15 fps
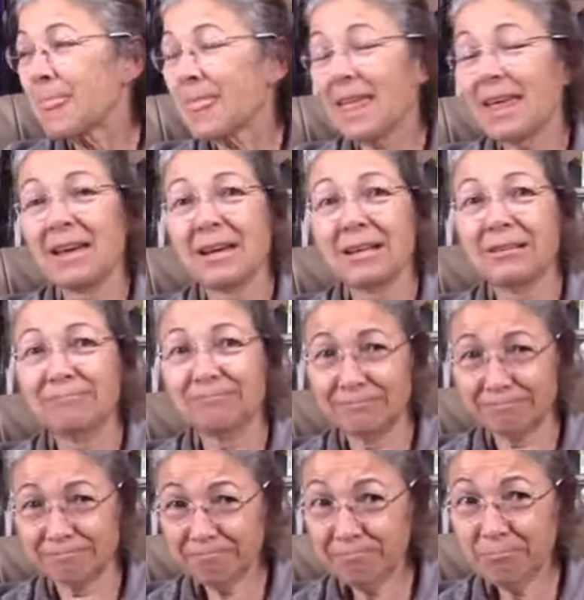And
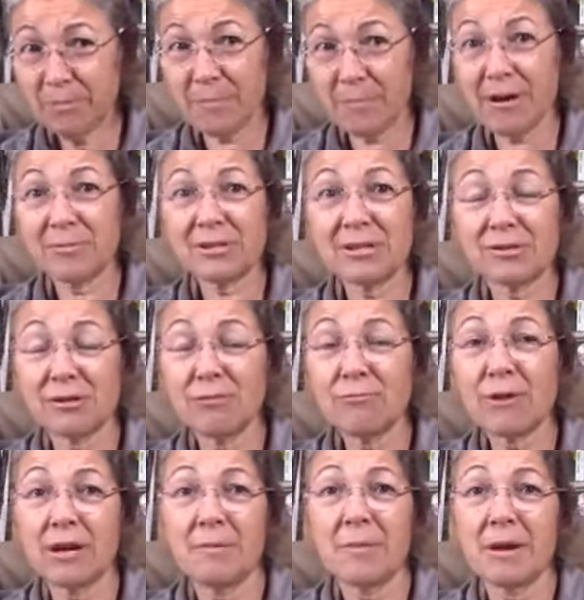my mom said, No
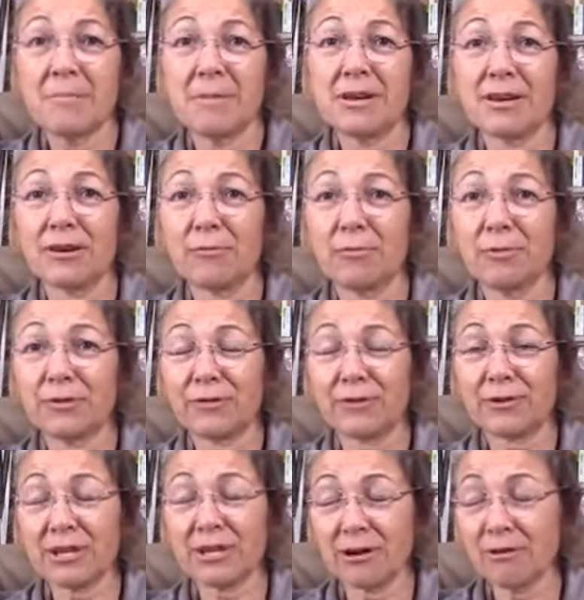way am I making quilts for
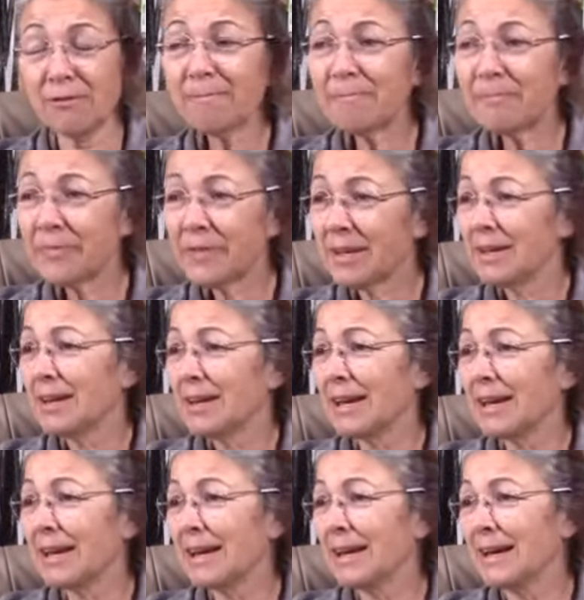sale.
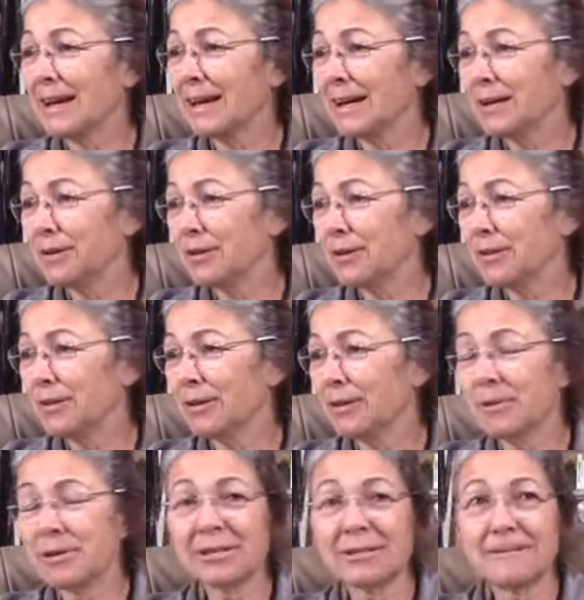And then
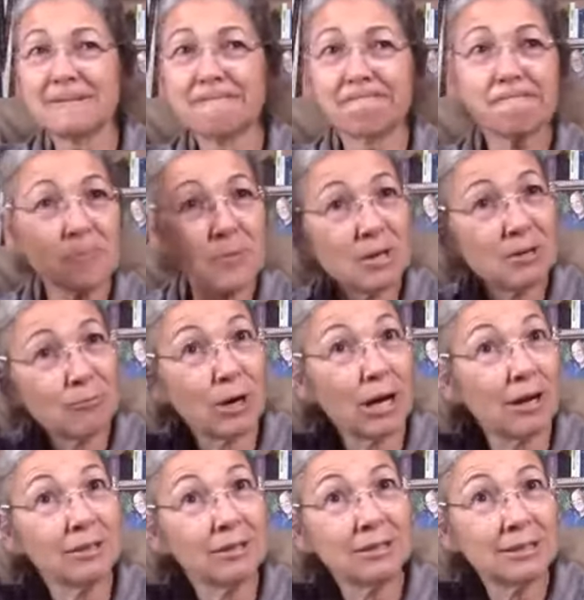we said,
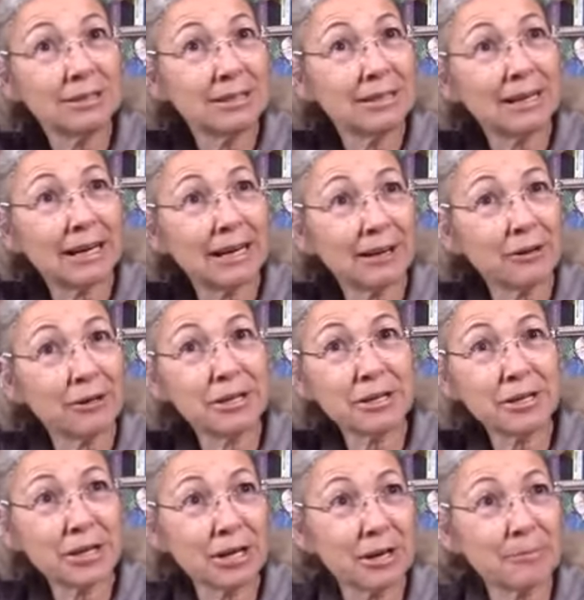Well, our
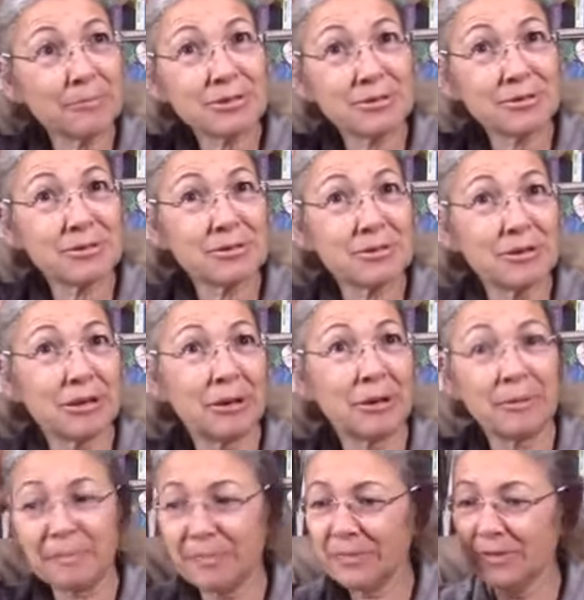income, since
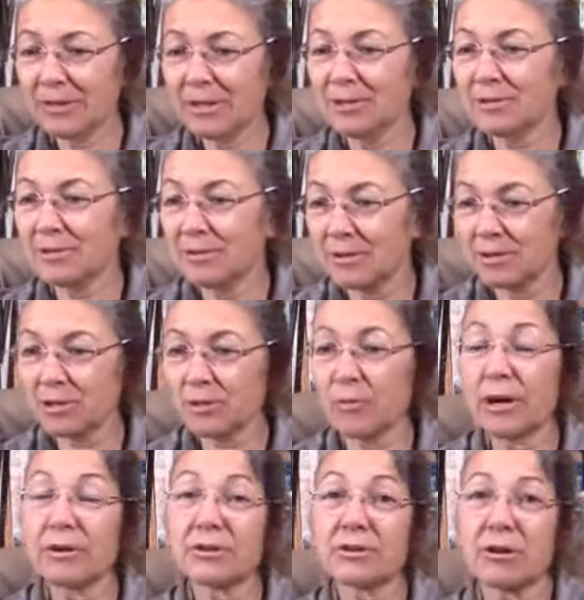um, these the
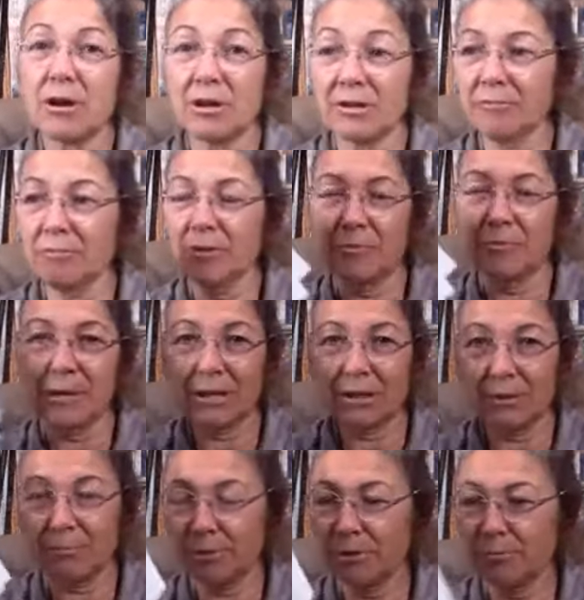squares caught when we get
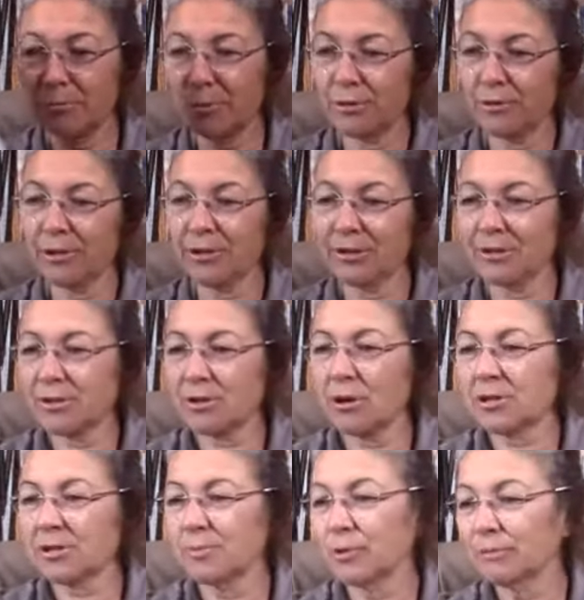them pre embroidered, like those
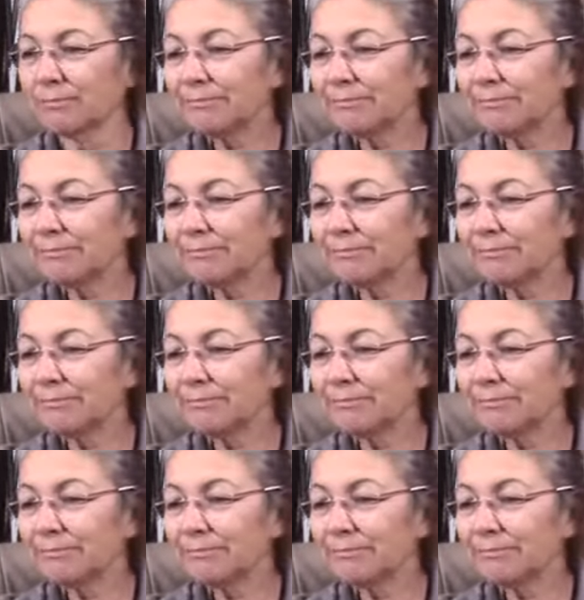cost more.